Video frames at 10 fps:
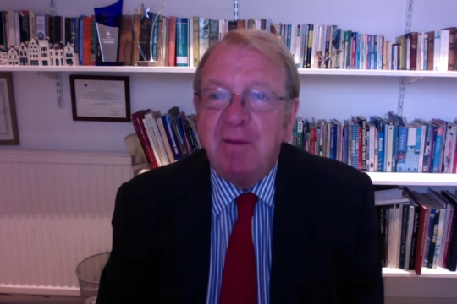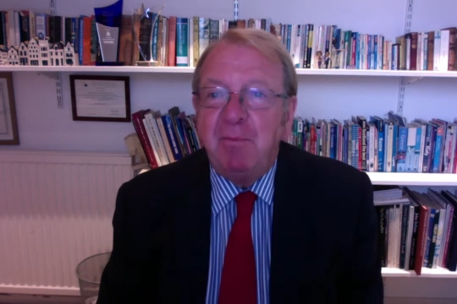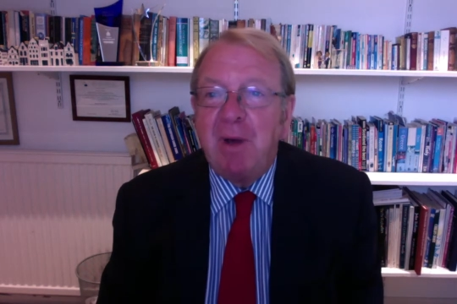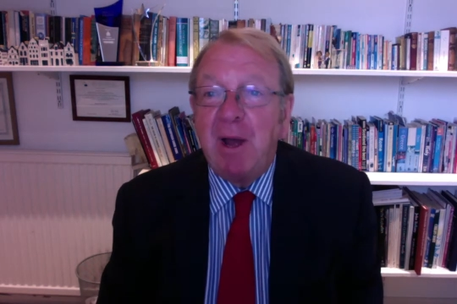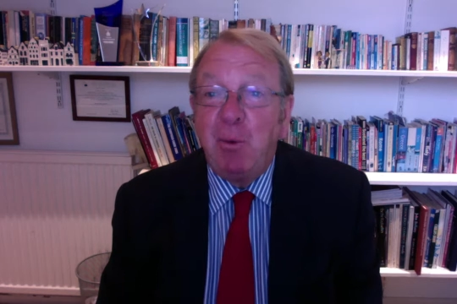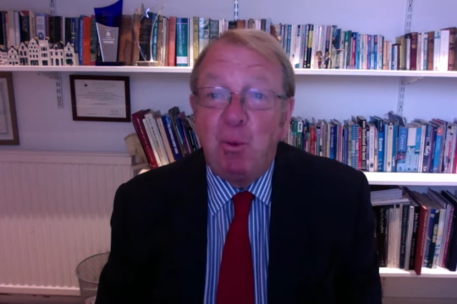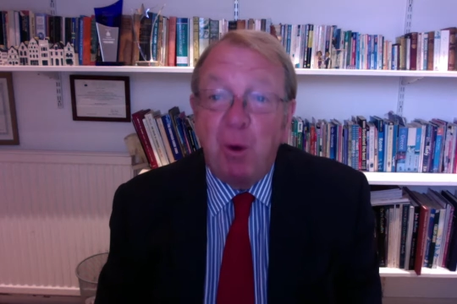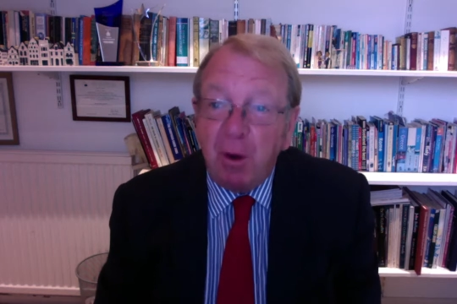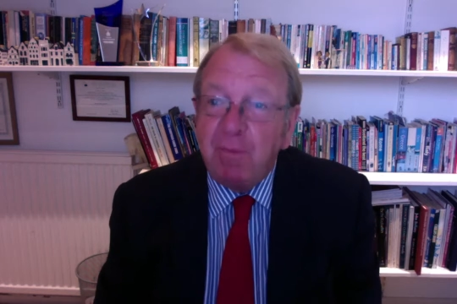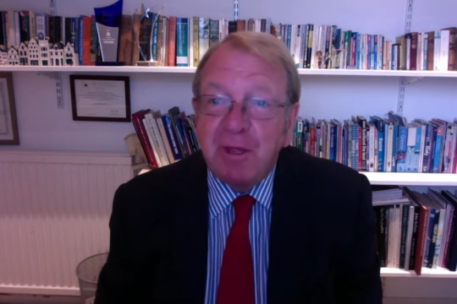My
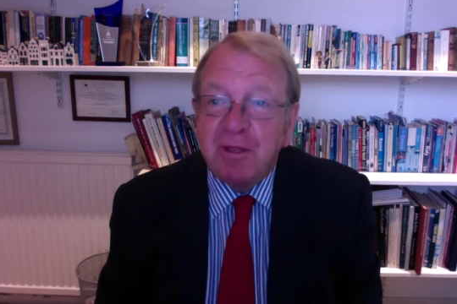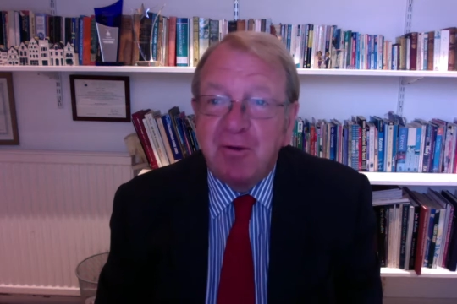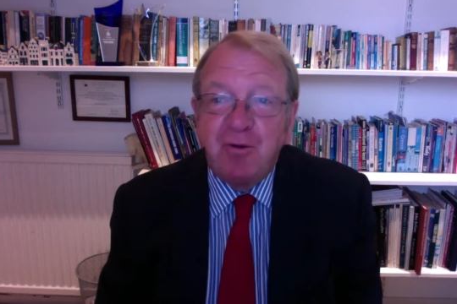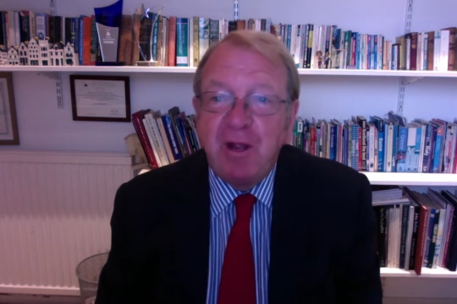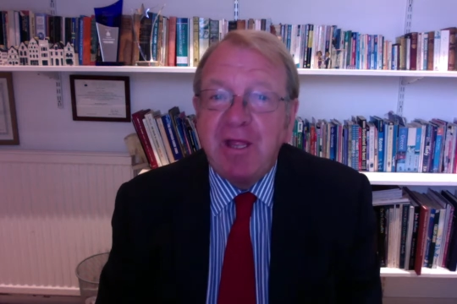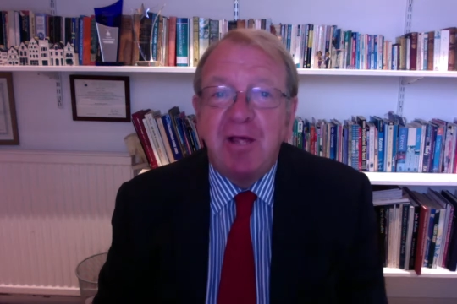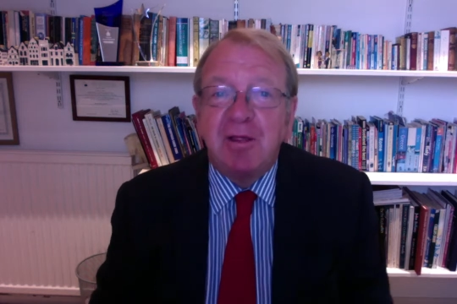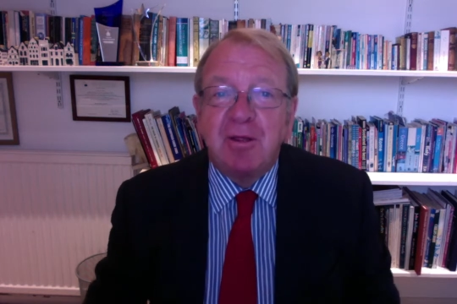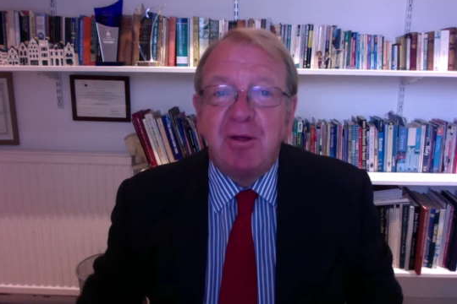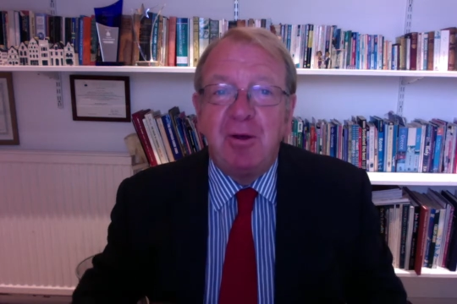warmest
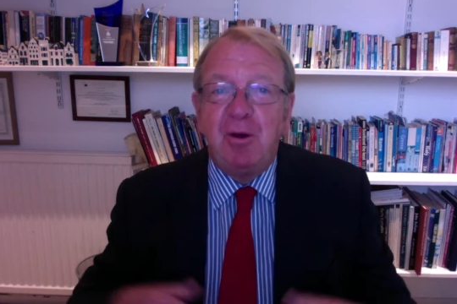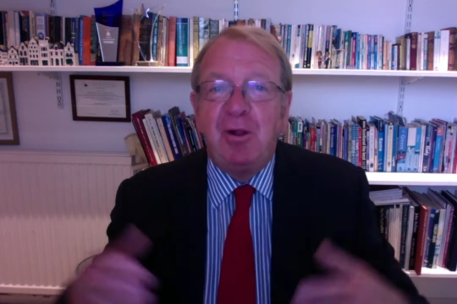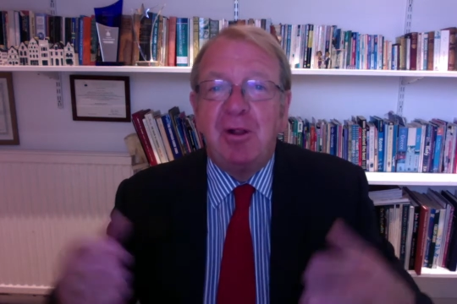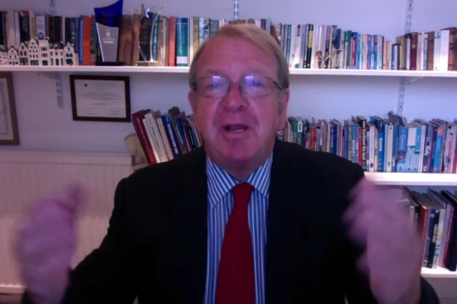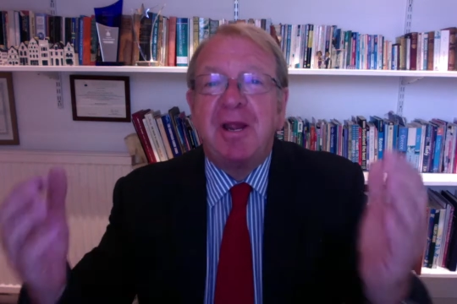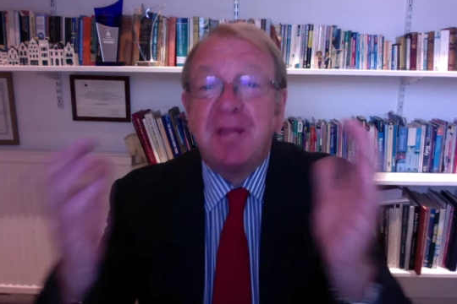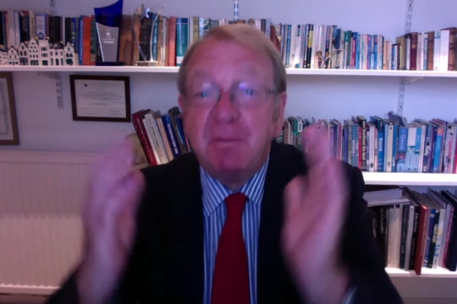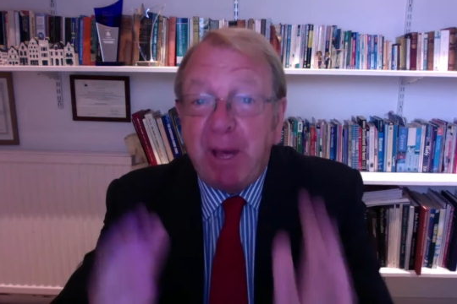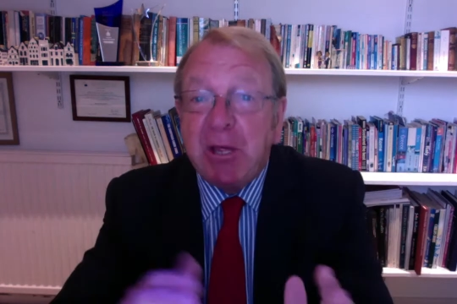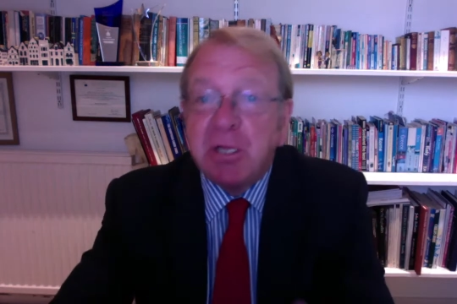greetings to you all, and
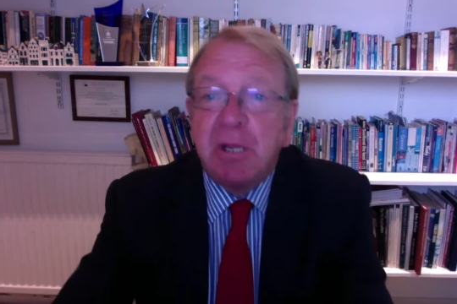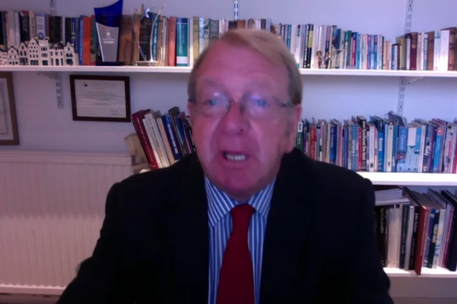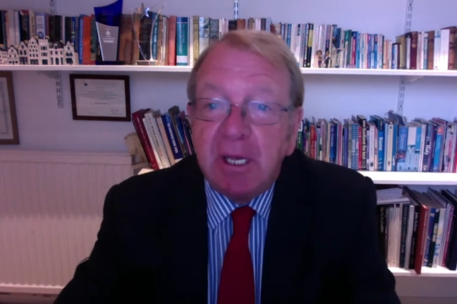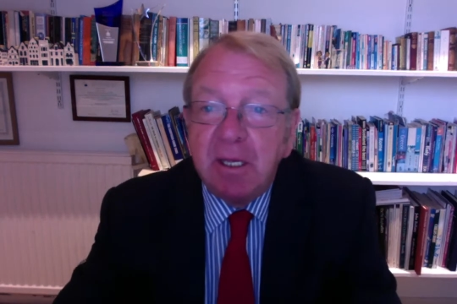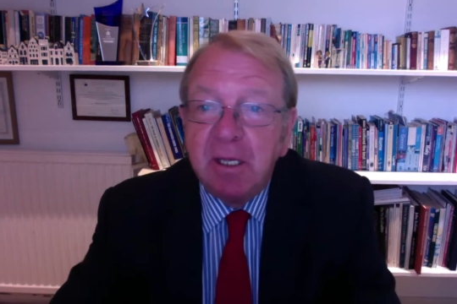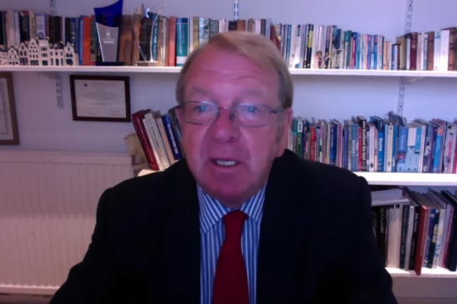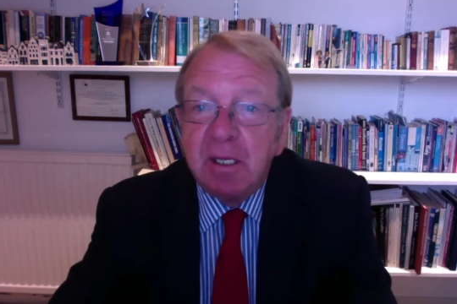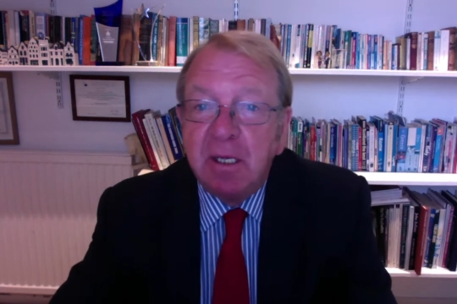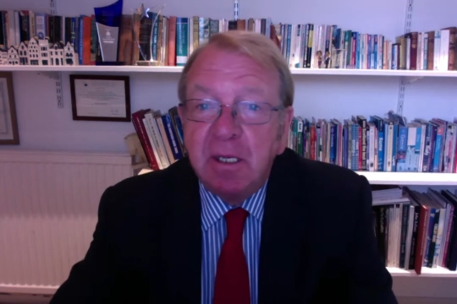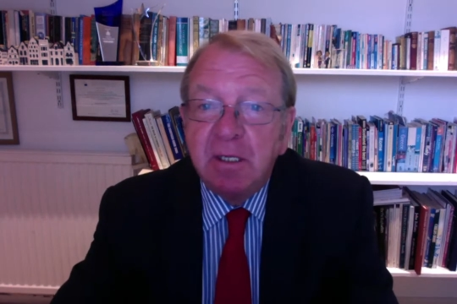especially
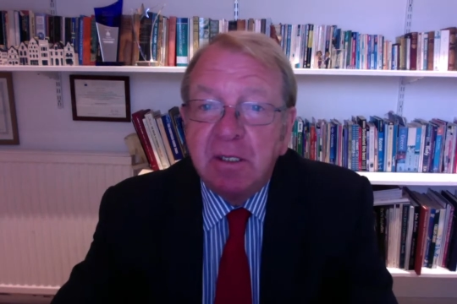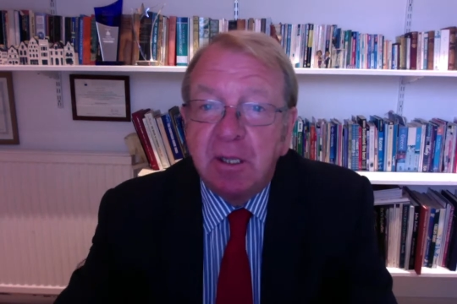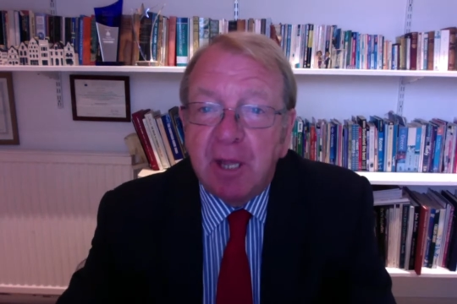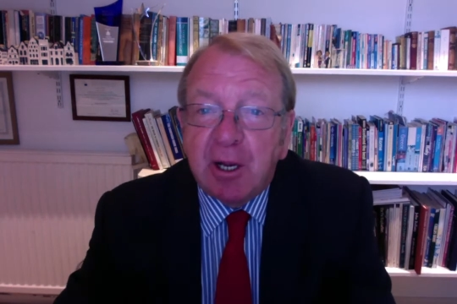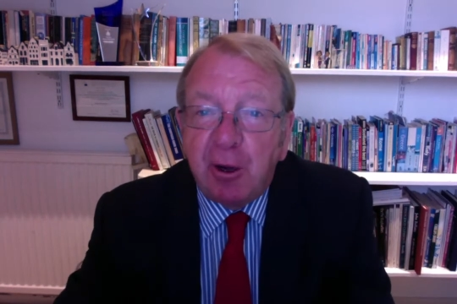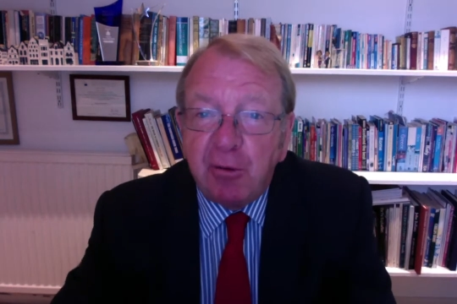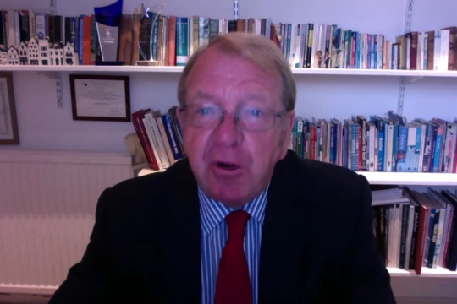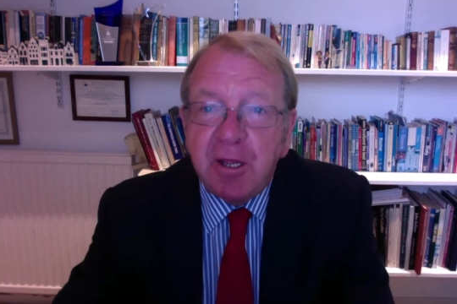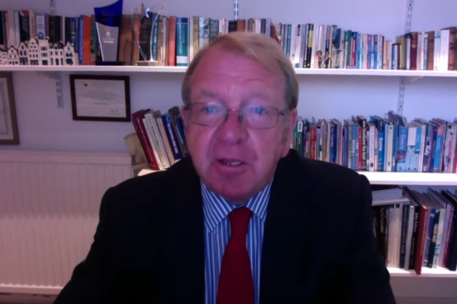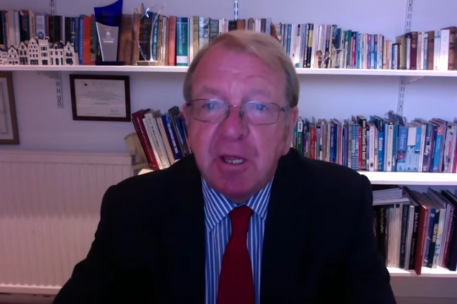to the
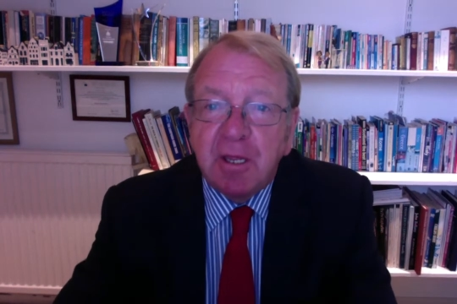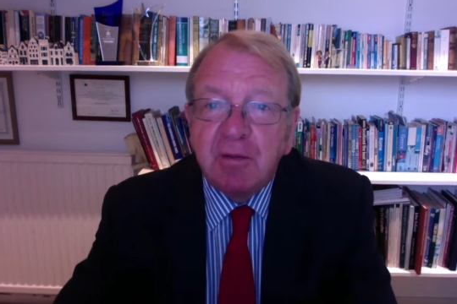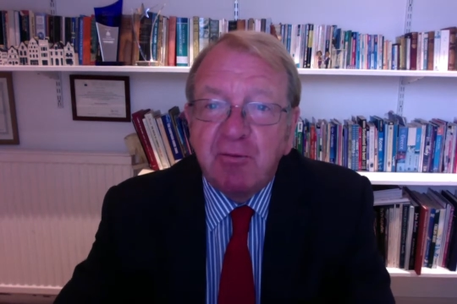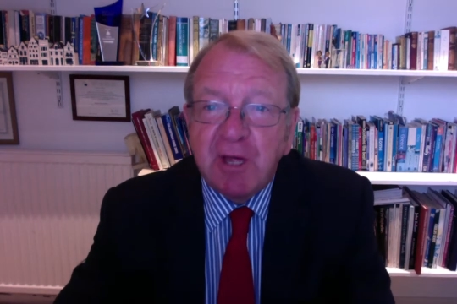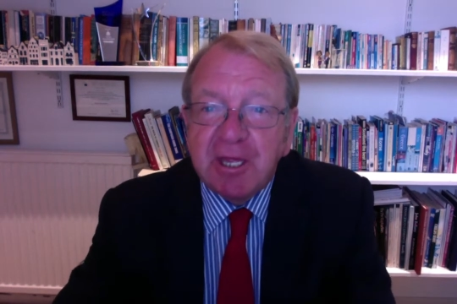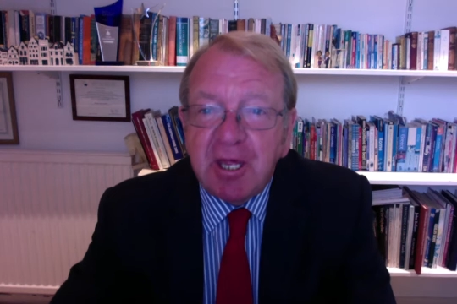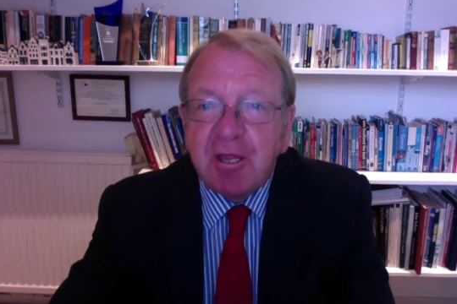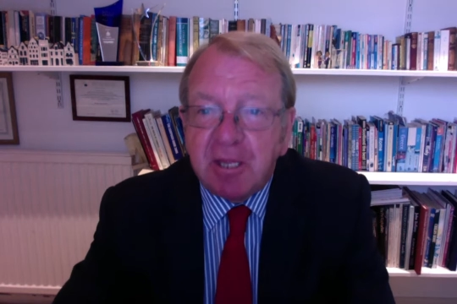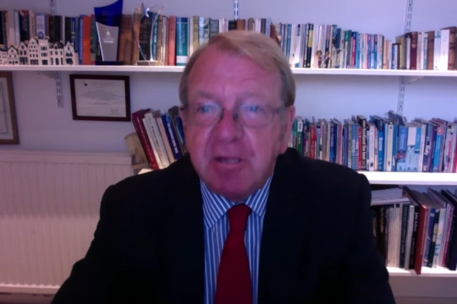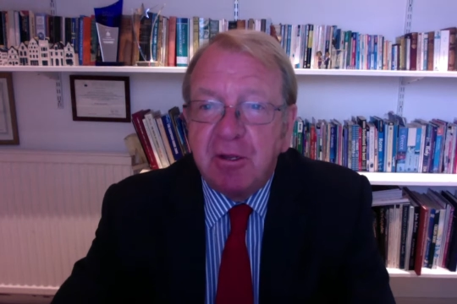courageous
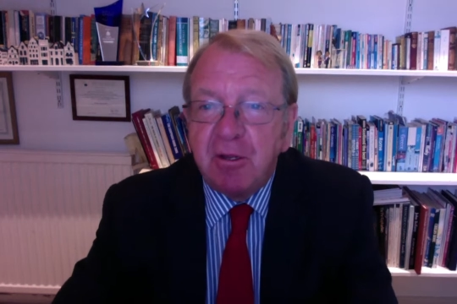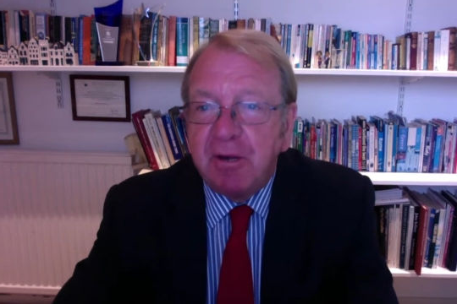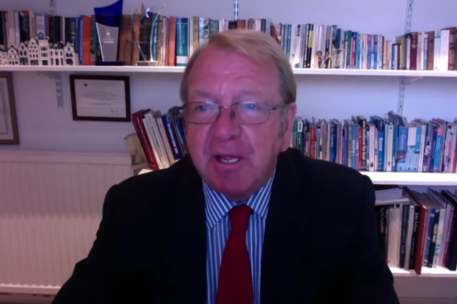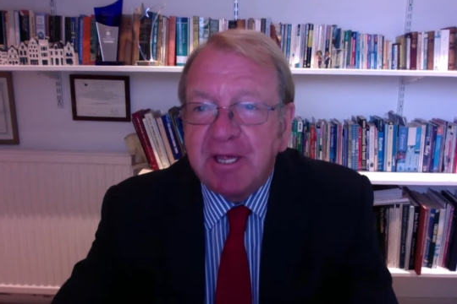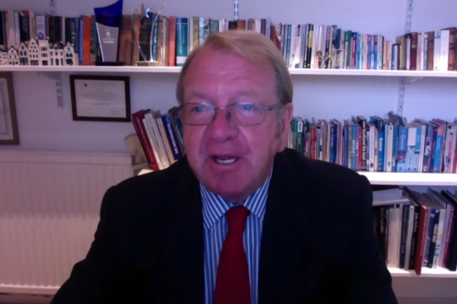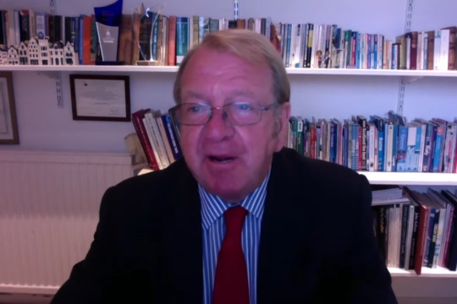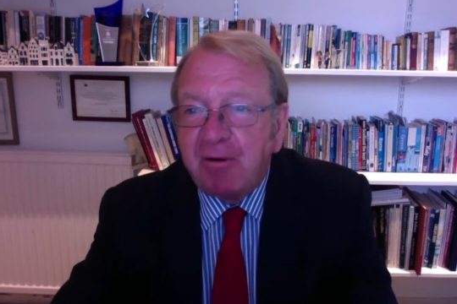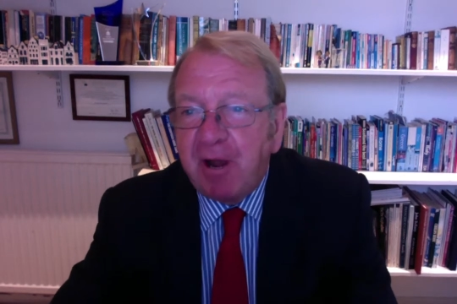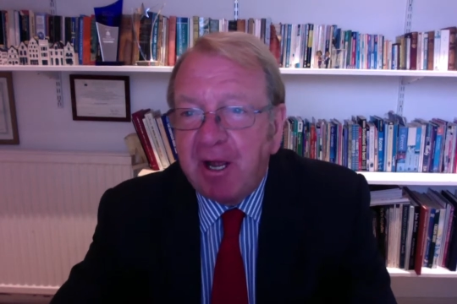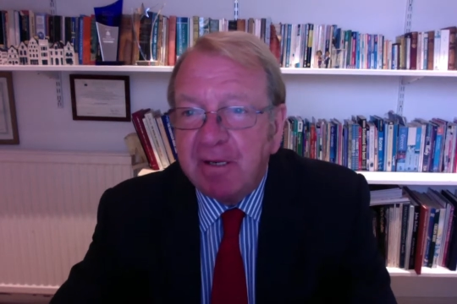resistance units in
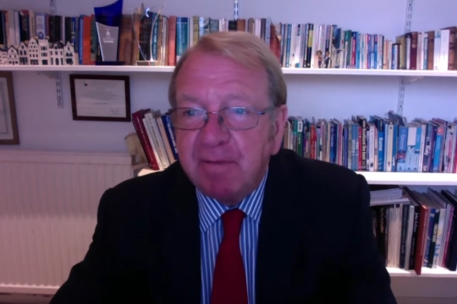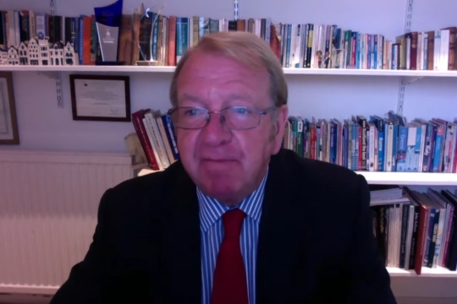Iran.